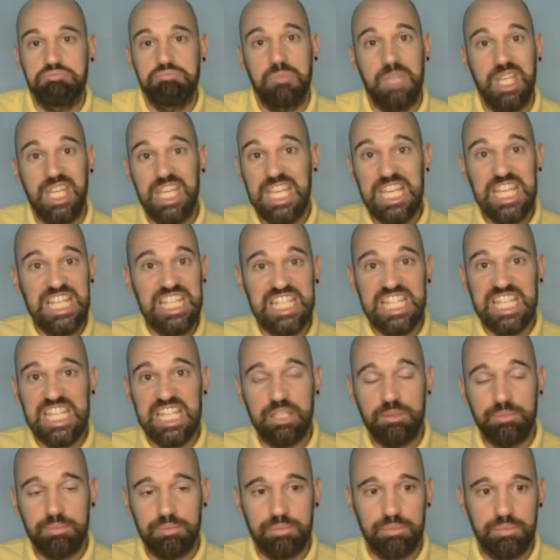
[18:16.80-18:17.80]
Easy.
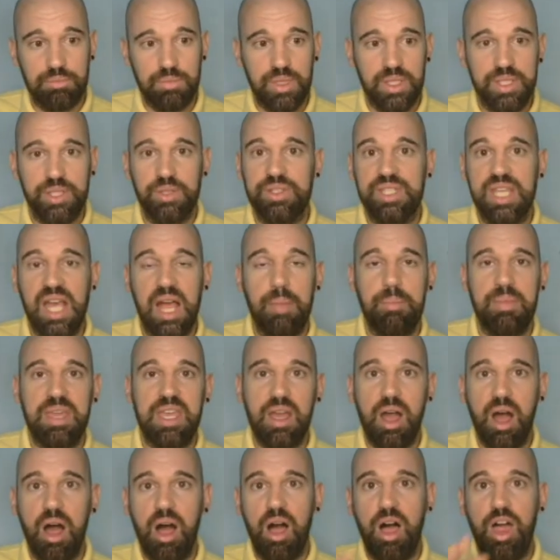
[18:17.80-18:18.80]
So tell me
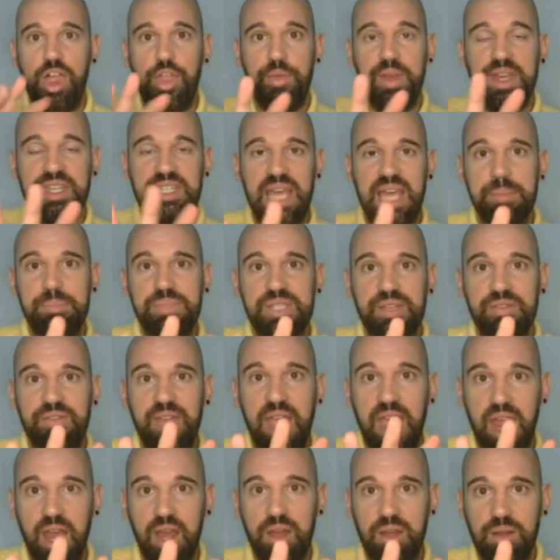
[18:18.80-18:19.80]
all 3 types of
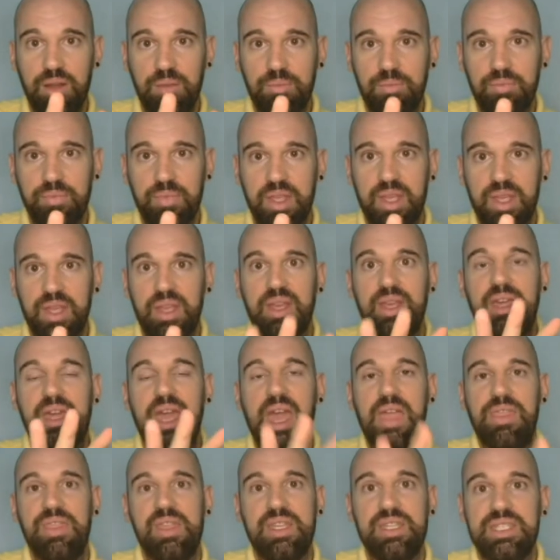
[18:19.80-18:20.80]
air,
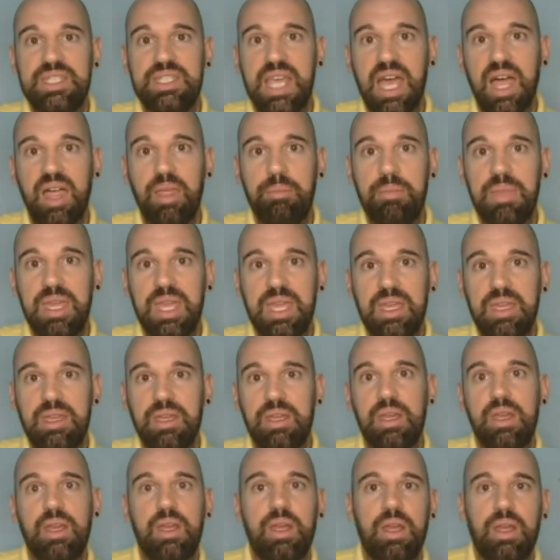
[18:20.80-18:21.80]
and then tell me
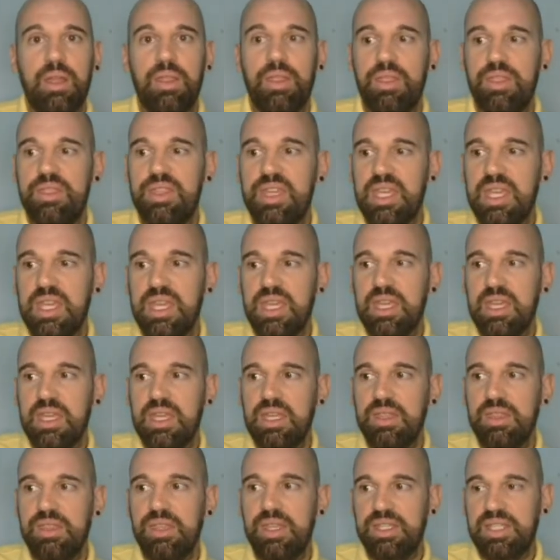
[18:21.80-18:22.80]

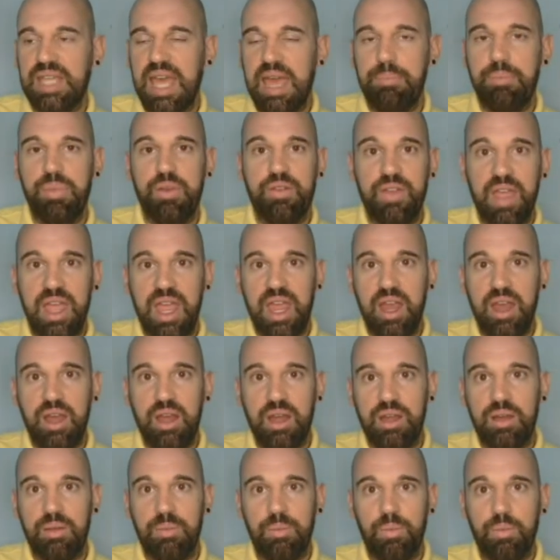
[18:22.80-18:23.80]
the type of
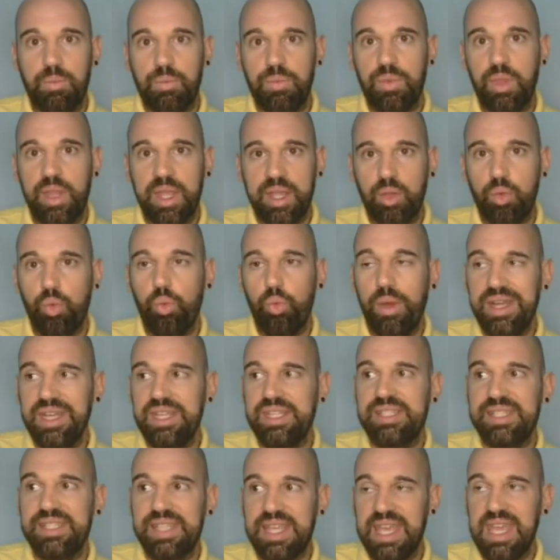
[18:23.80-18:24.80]
air, like what
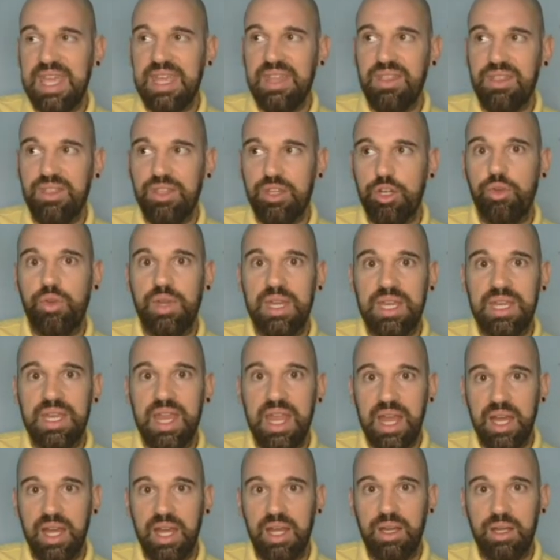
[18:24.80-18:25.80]
is in the green
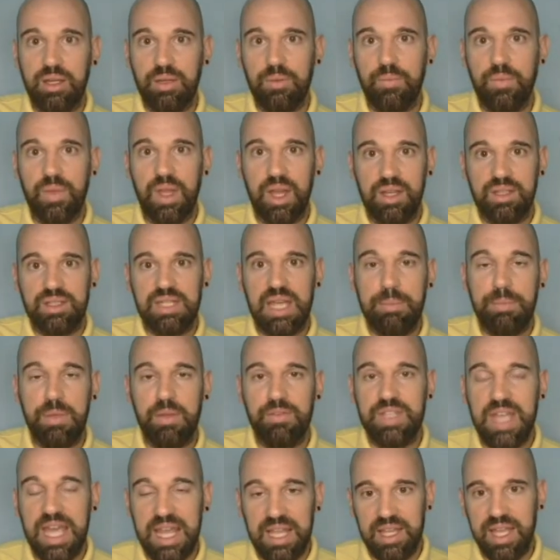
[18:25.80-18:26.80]
air on top of
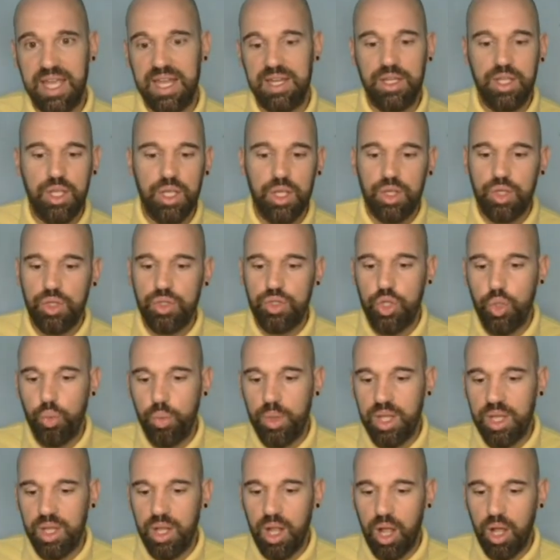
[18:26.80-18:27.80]
Thailand. You
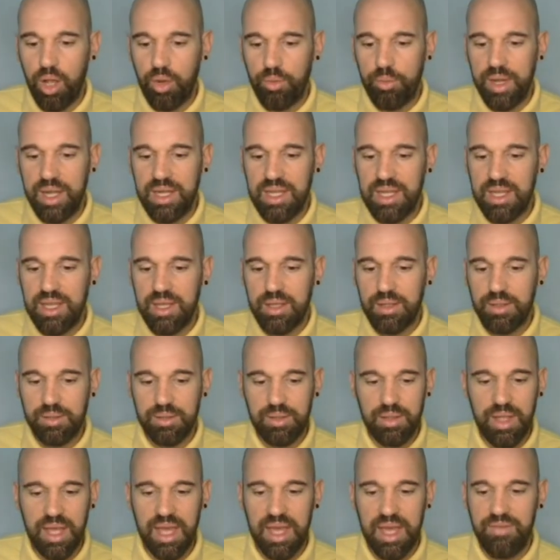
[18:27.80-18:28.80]
will already
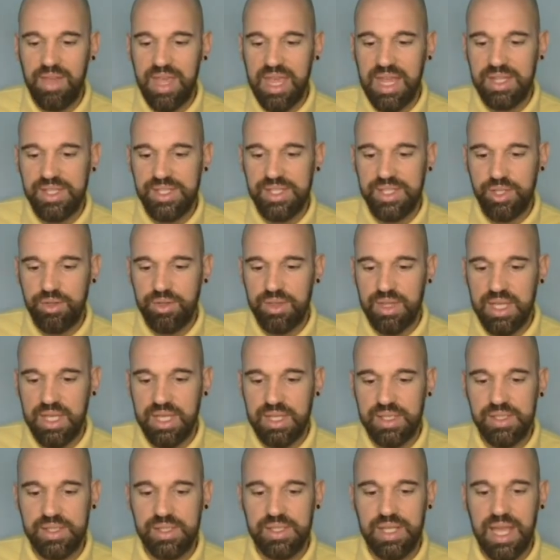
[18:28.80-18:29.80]
have answered
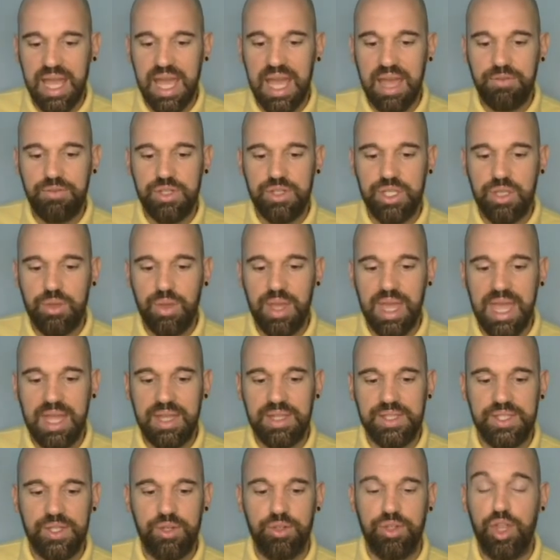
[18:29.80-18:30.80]
this after you
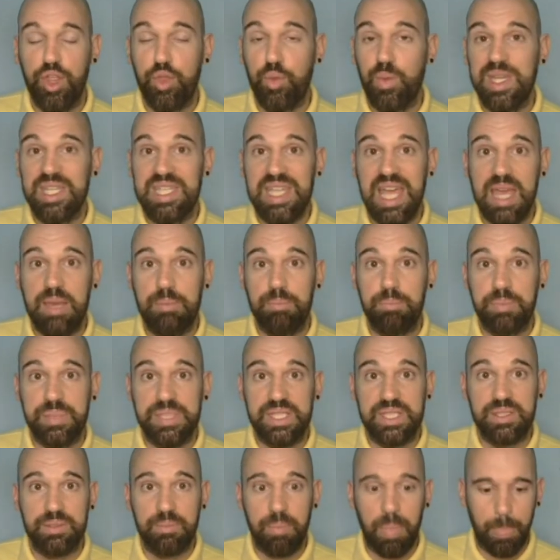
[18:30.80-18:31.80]
answered the 3
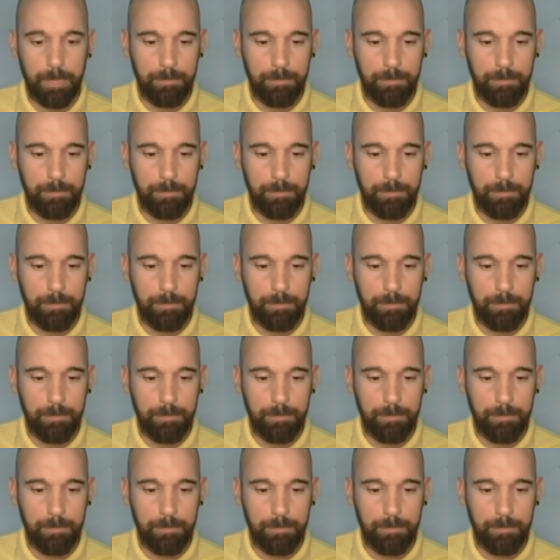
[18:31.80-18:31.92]
types.